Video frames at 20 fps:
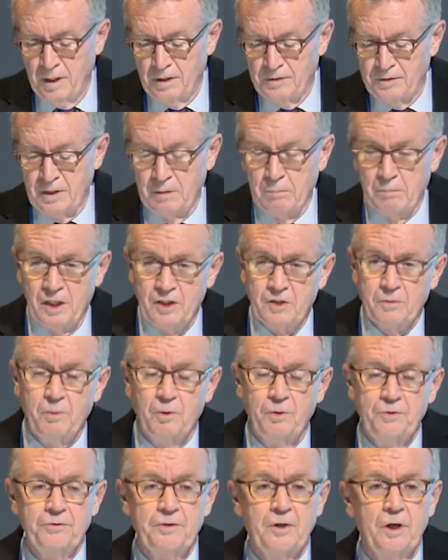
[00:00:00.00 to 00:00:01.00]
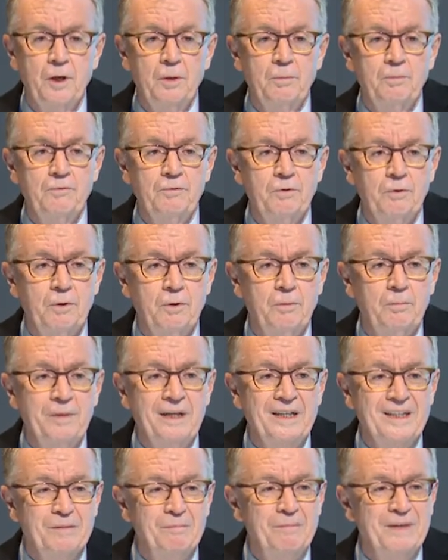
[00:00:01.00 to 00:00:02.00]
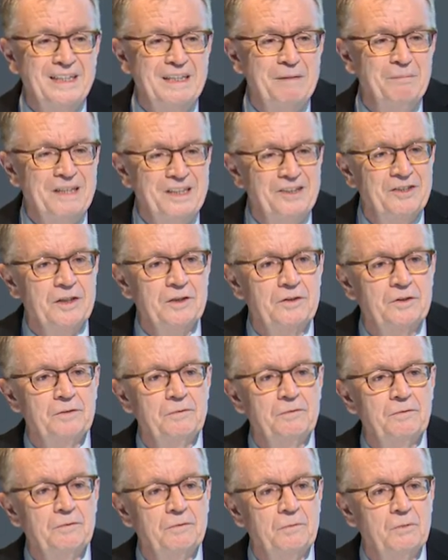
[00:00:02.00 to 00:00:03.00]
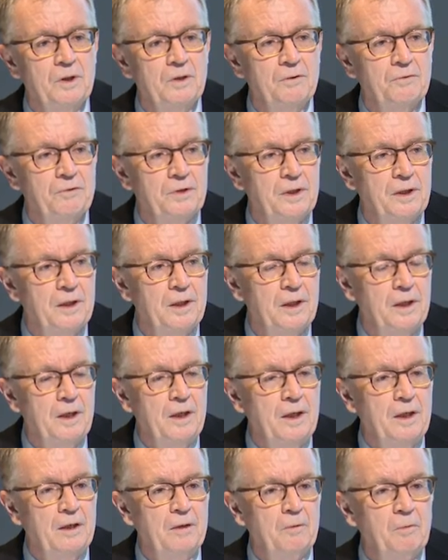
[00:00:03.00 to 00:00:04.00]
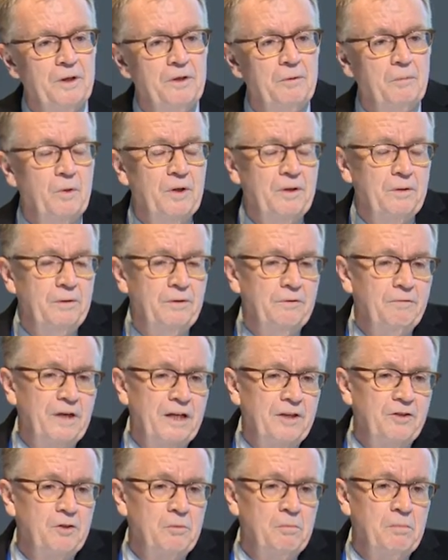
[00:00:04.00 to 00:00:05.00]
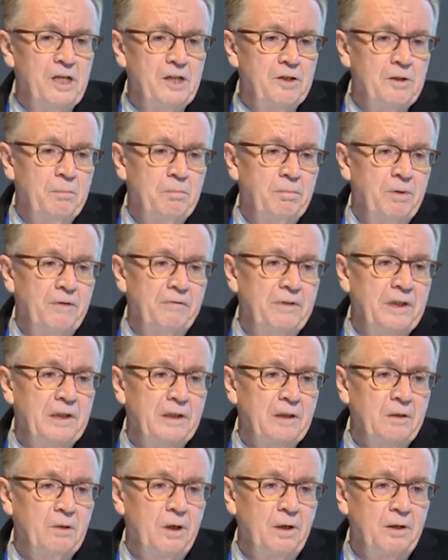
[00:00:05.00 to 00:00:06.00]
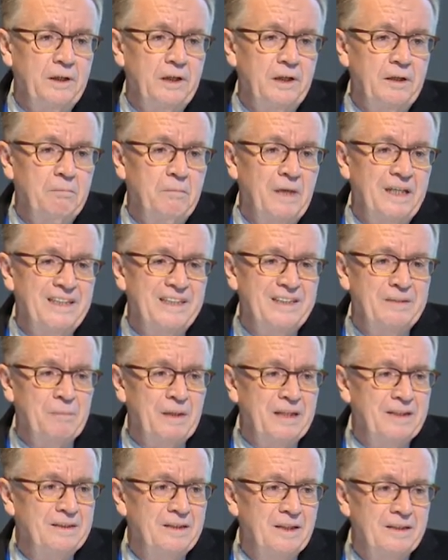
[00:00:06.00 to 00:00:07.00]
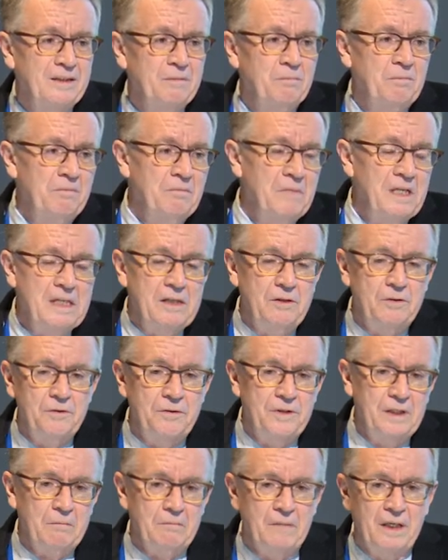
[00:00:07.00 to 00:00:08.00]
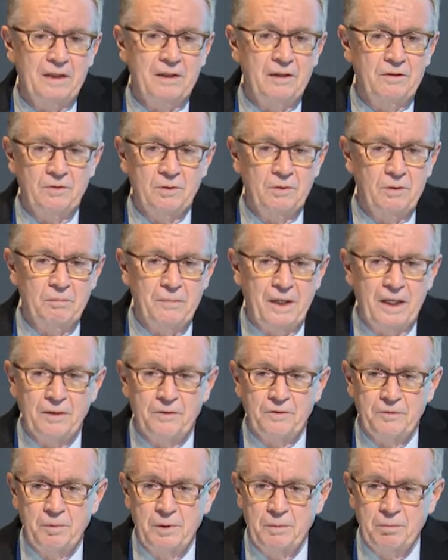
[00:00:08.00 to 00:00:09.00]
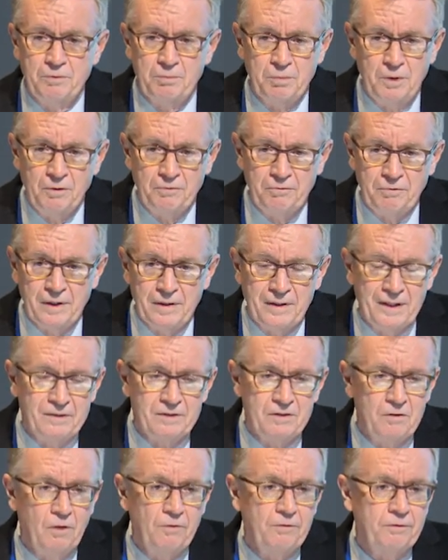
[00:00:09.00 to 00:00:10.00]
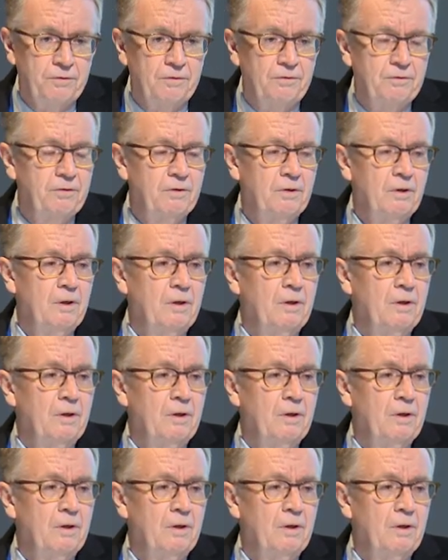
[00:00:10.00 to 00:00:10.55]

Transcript: see much more scope for better money metrics of welfare. The fact that you measure poverty and inequality in a money space doesn't mean you think money is all that matters to people's welfare. That's nonsense.